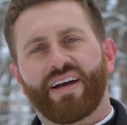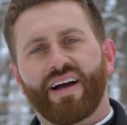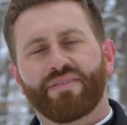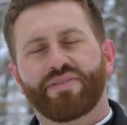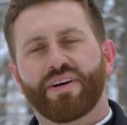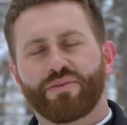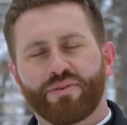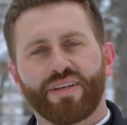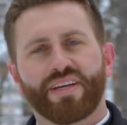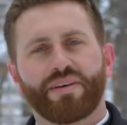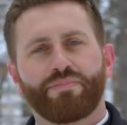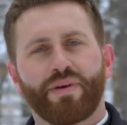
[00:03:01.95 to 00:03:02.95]
I felt
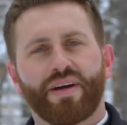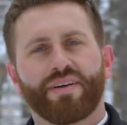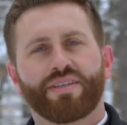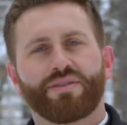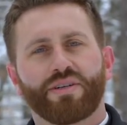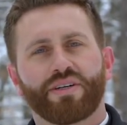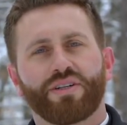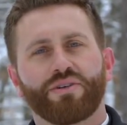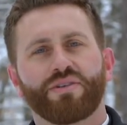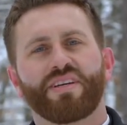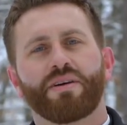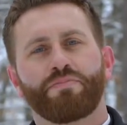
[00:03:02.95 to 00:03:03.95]
really compelled to
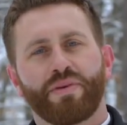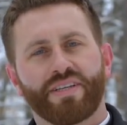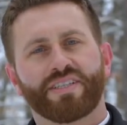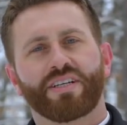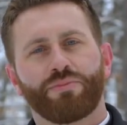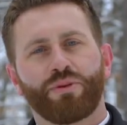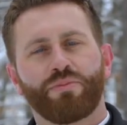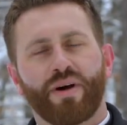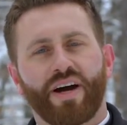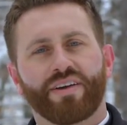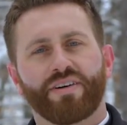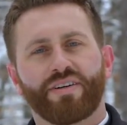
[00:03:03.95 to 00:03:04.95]
include the Episcopal
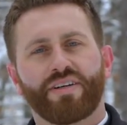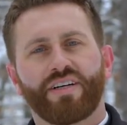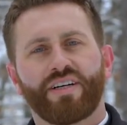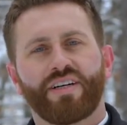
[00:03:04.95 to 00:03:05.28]
motto